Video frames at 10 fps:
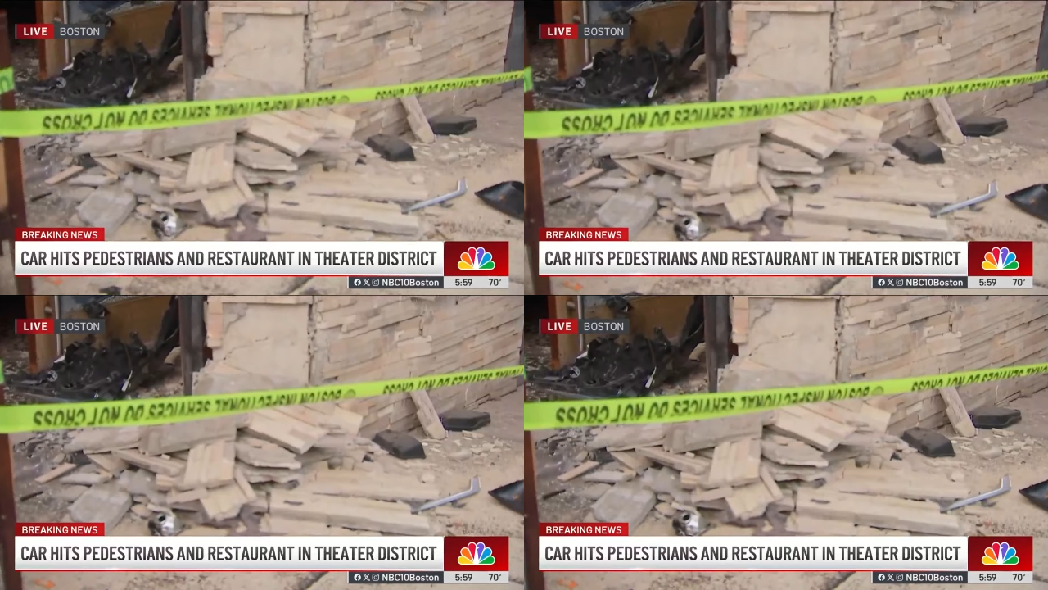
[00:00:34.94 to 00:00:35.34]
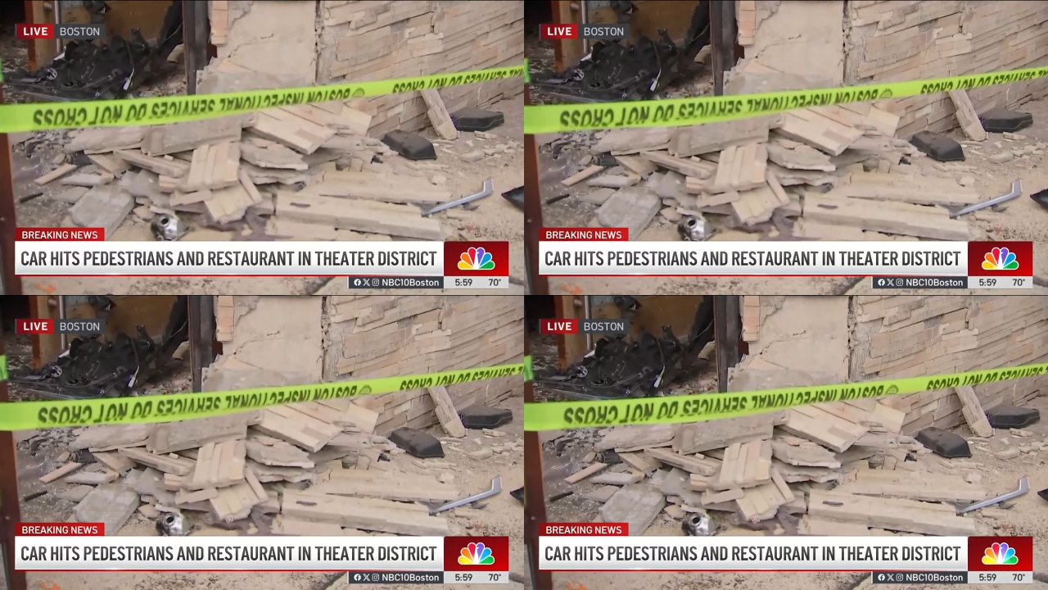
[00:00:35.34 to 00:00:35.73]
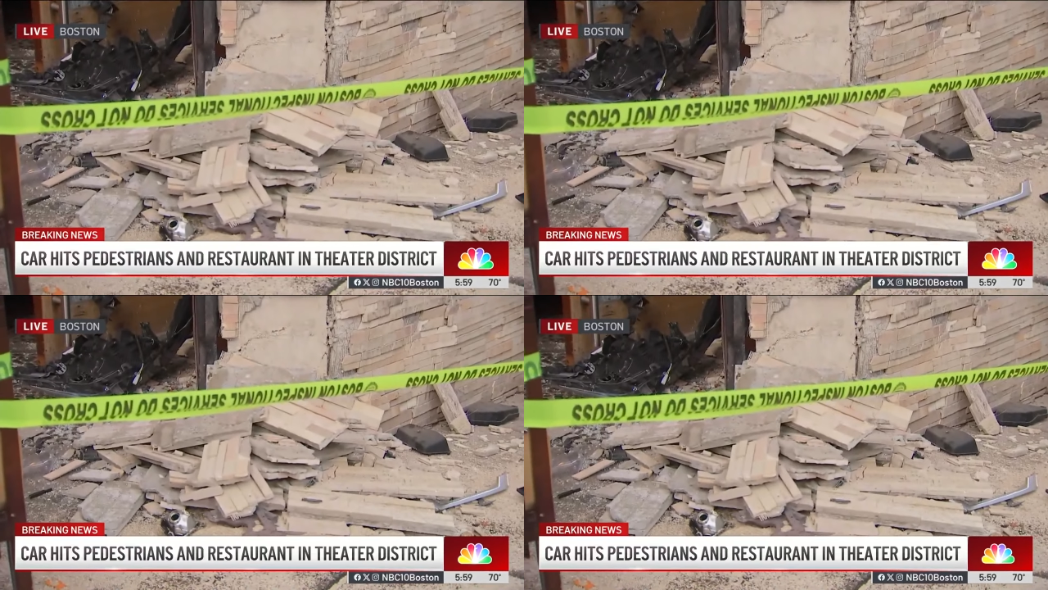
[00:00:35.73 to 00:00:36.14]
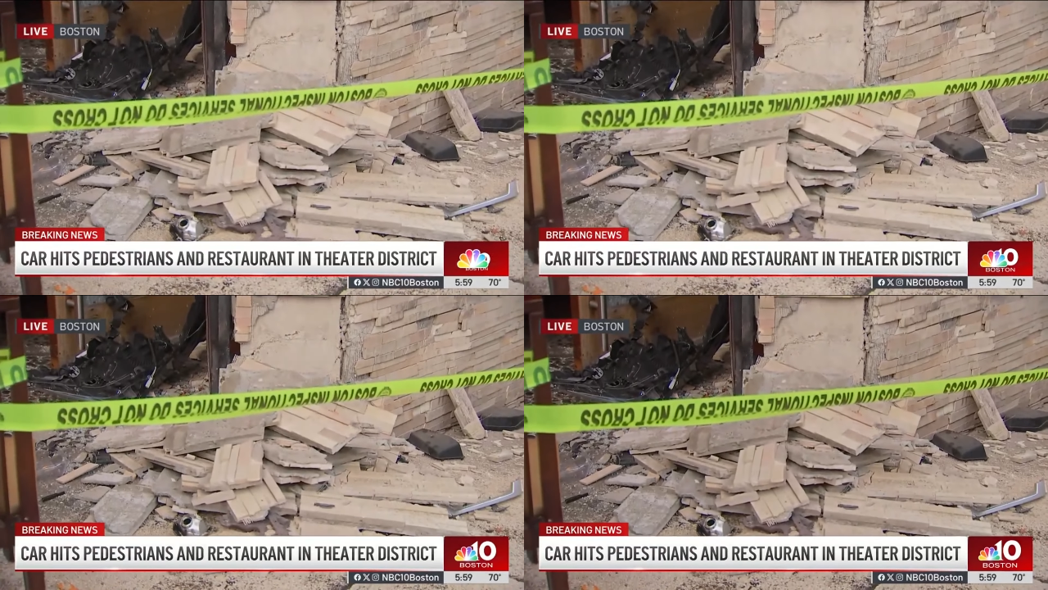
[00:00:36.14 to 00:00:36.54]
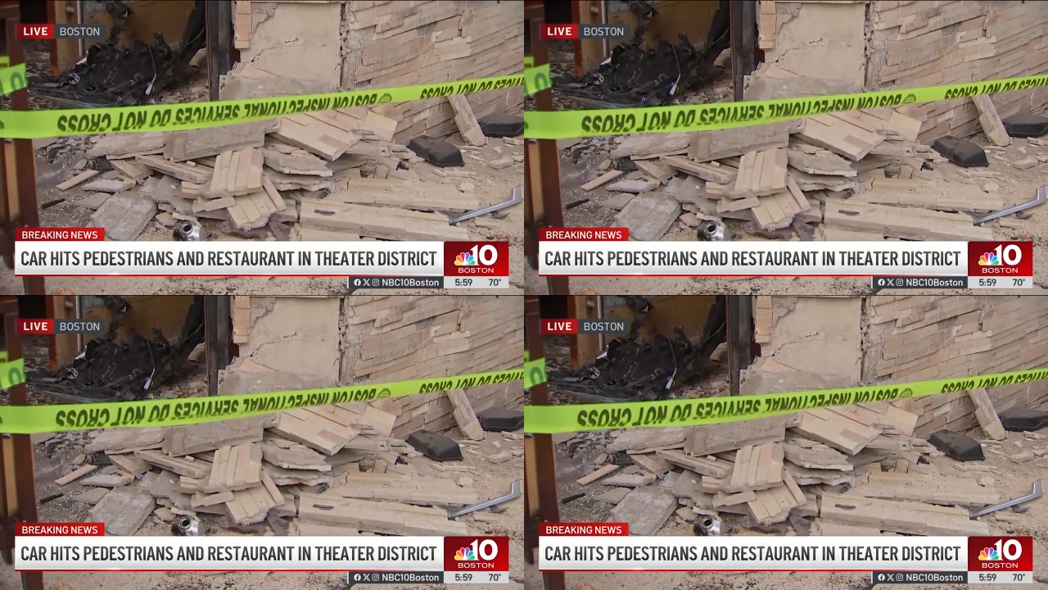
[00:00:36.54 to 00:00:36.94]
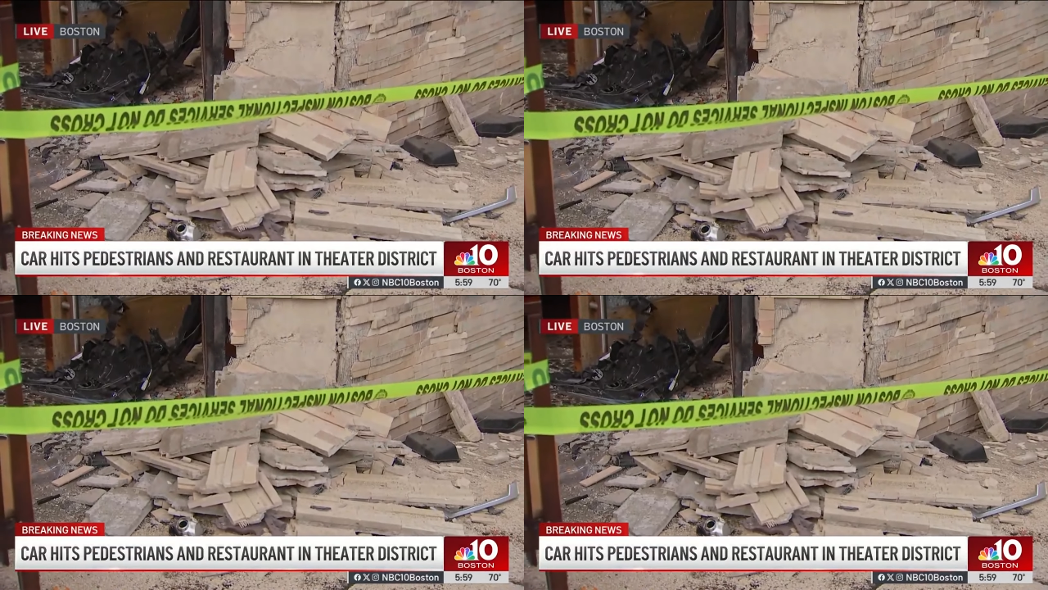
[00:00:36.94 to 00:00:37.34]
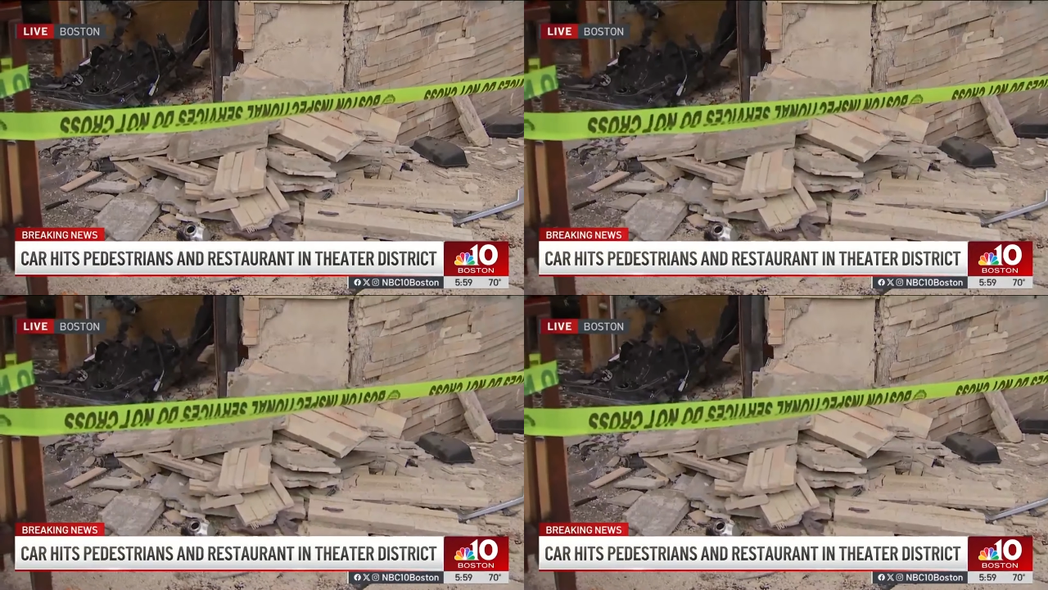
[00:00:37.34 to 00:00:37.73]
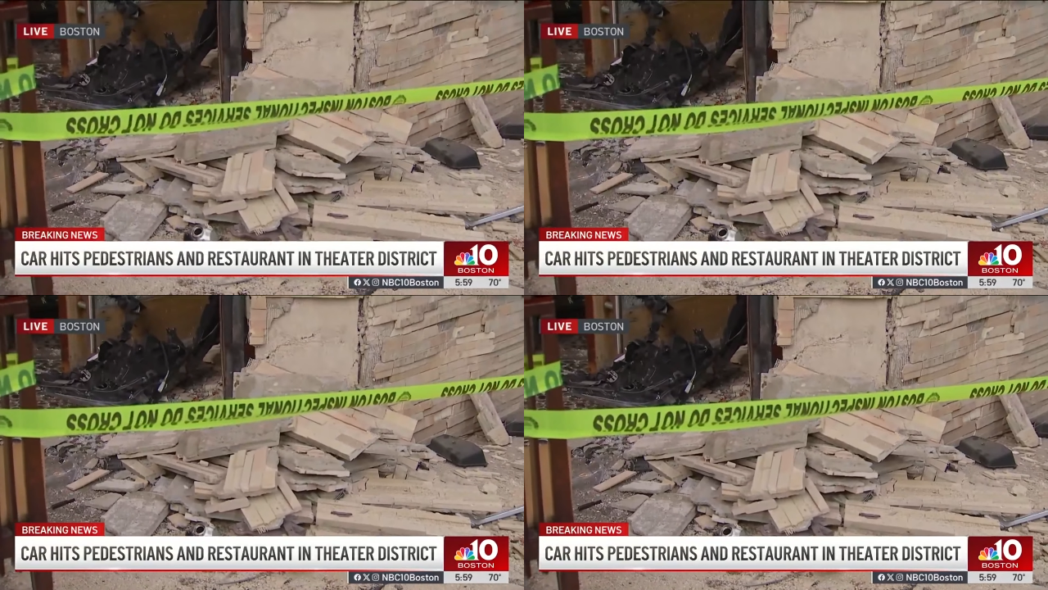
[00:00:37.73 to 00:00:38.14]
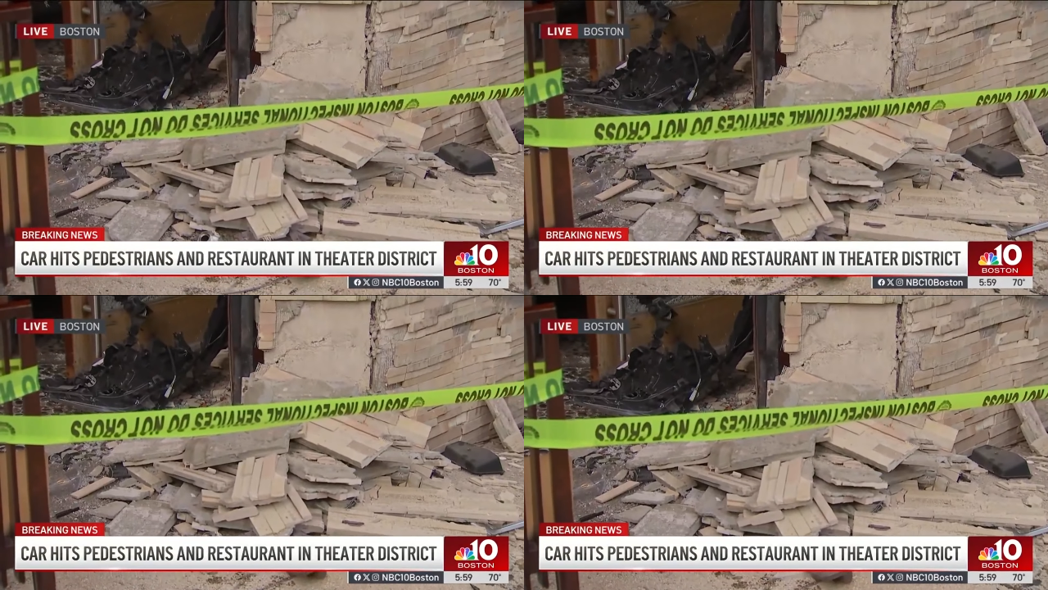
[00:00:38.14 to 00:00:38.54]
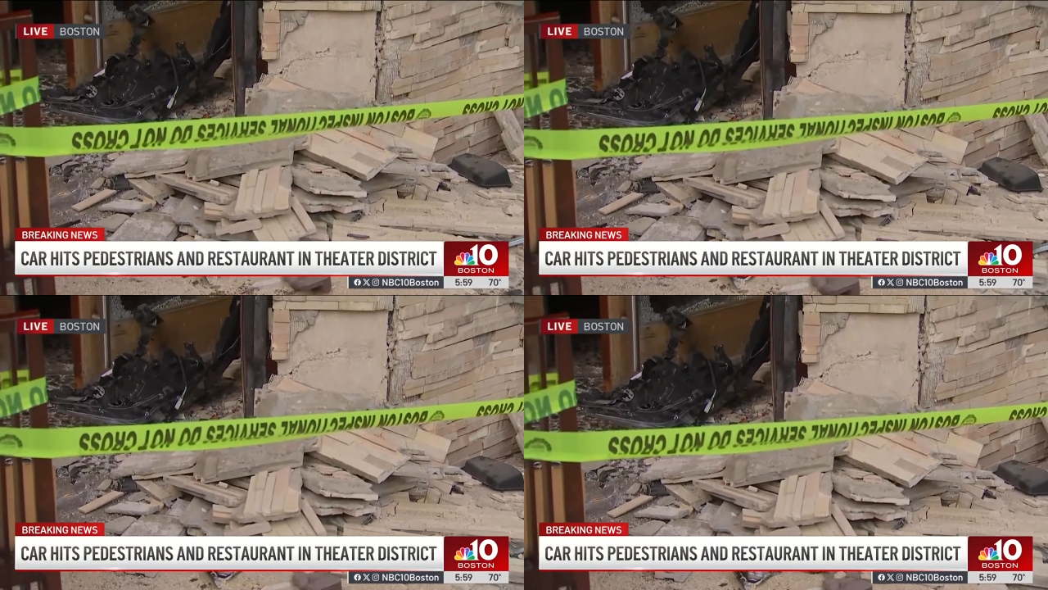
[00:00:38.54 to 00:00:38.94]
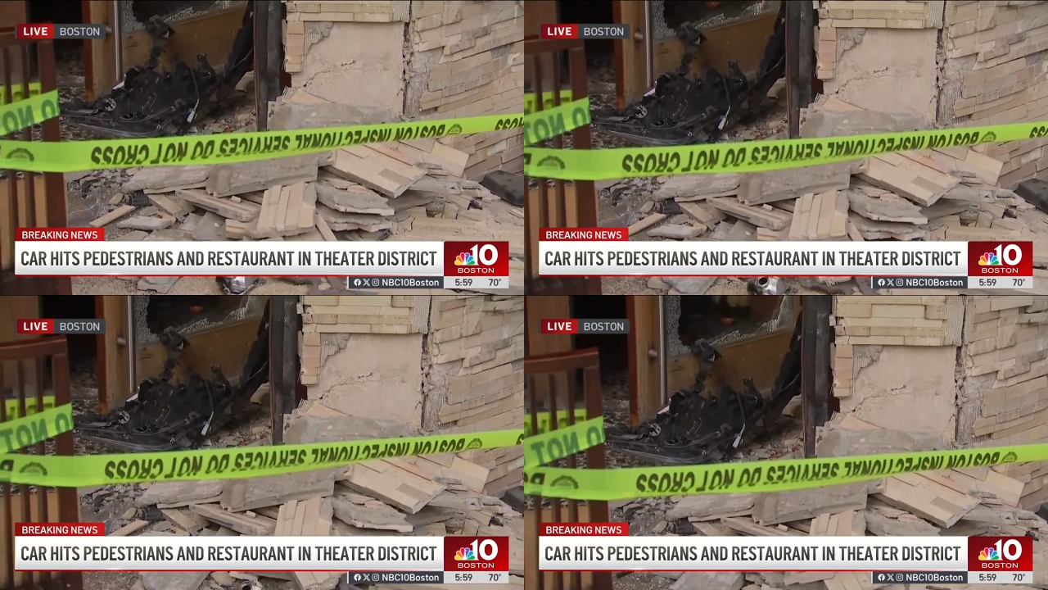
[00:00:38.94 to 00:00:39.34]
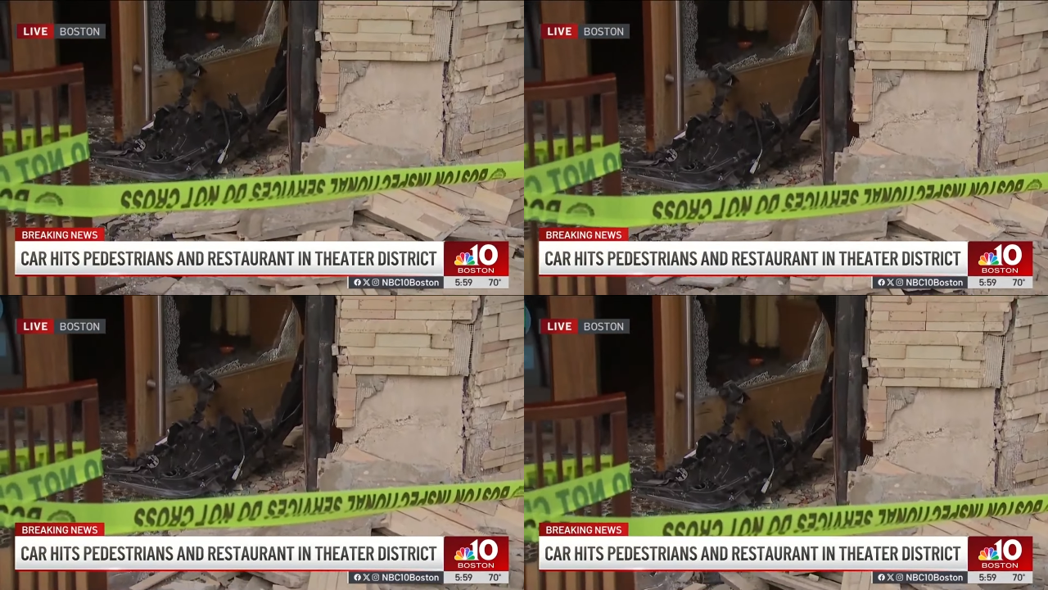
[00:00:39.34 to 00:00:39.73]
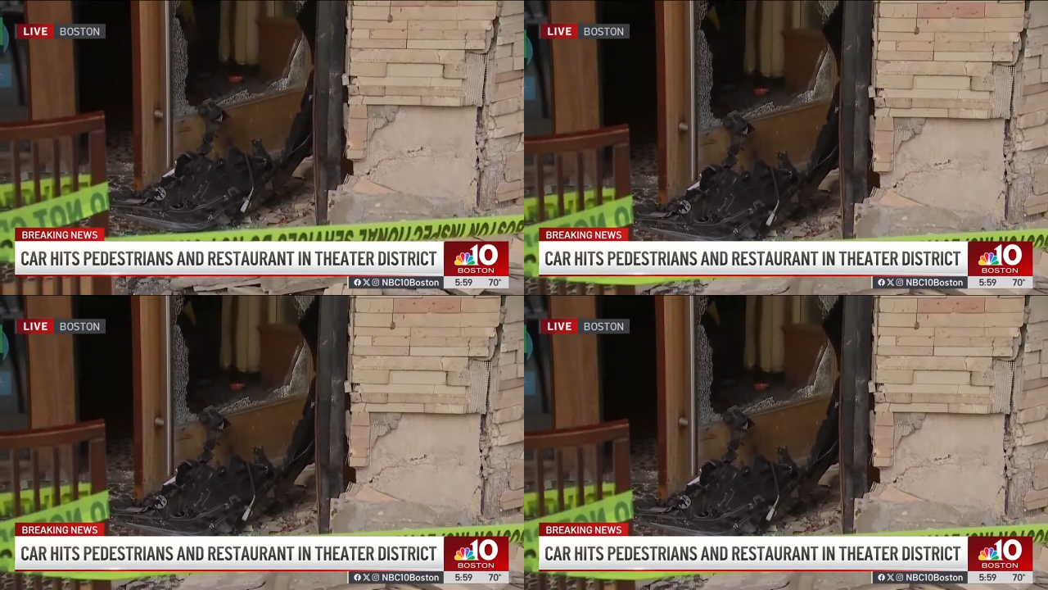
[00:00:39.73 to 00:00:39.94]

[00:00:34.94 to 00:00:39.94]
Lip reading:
(no speaker visible)